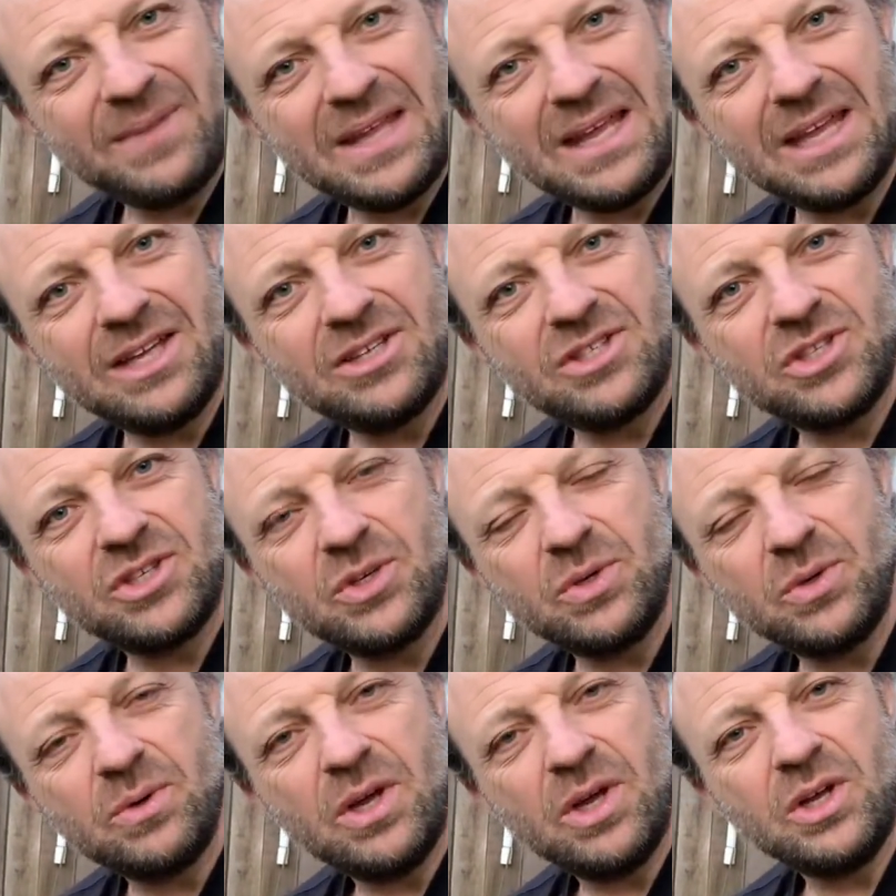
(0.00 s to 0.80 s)

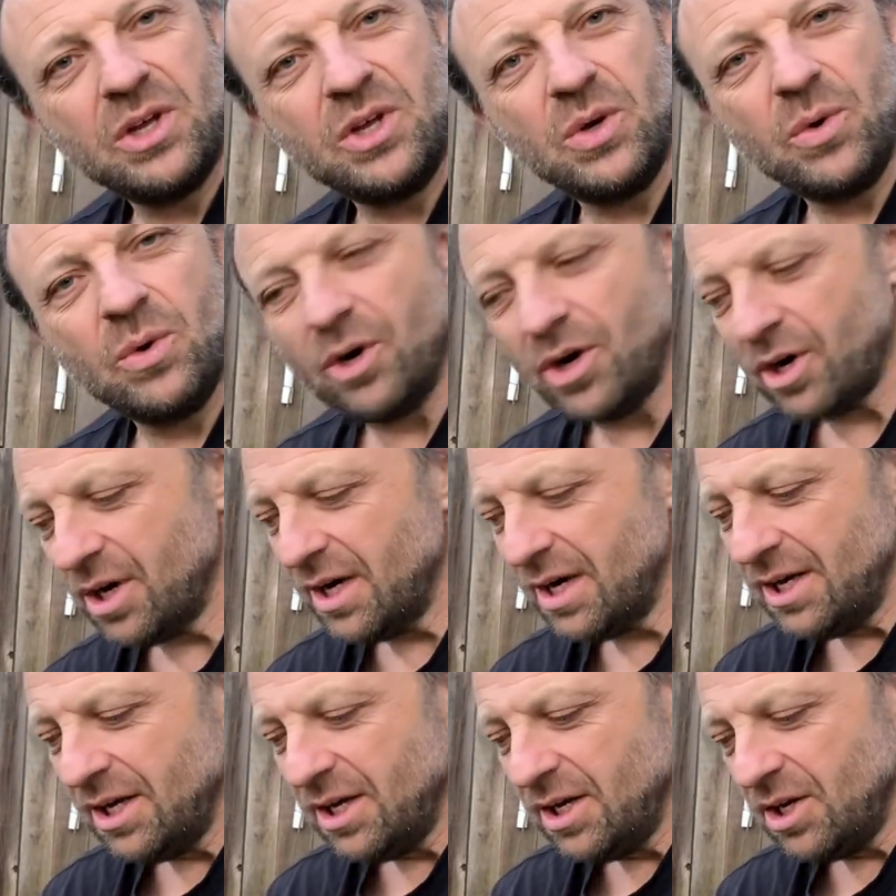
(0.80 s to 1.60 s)
into your
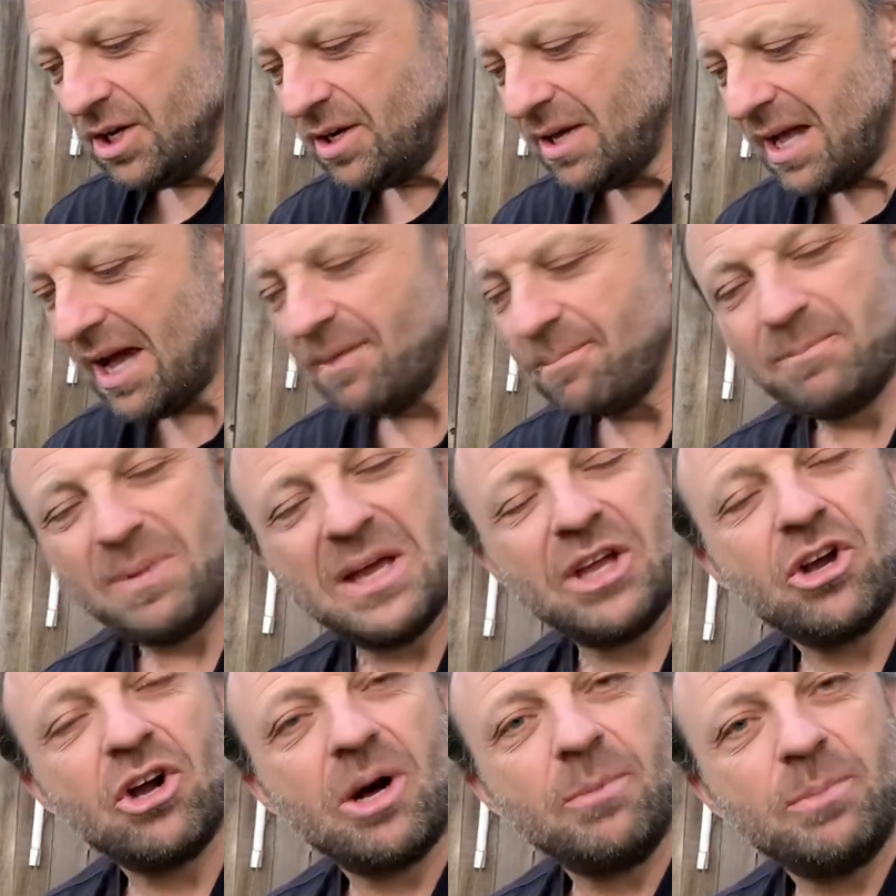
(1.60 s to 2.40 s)

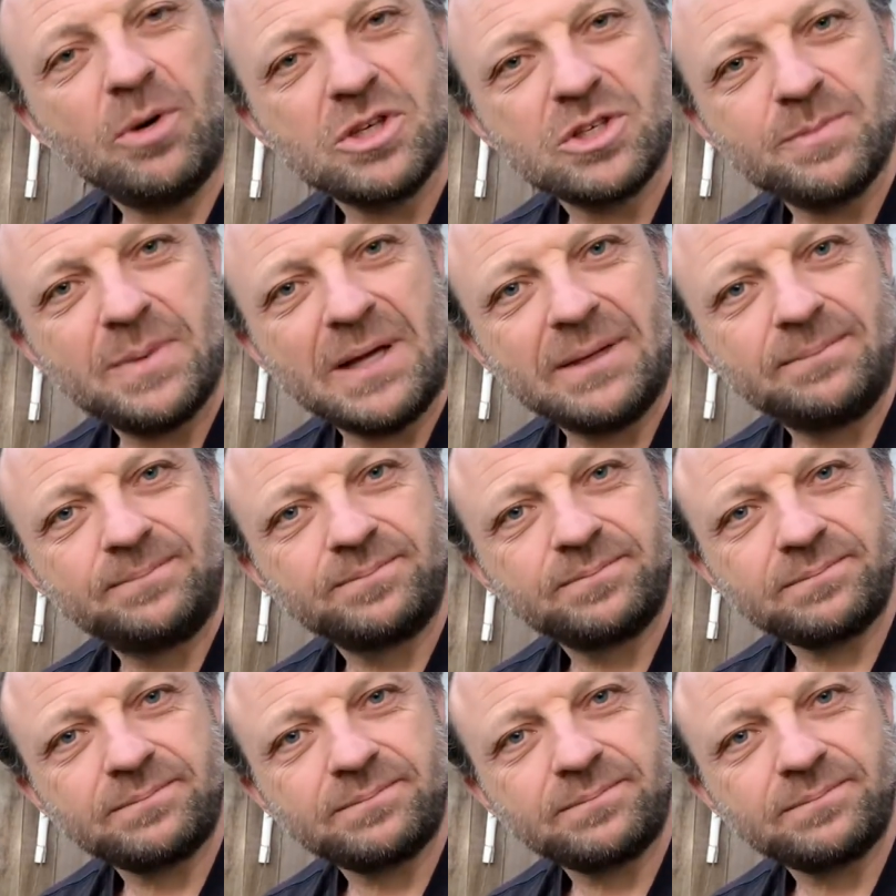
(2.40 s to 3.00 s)
big compost bin.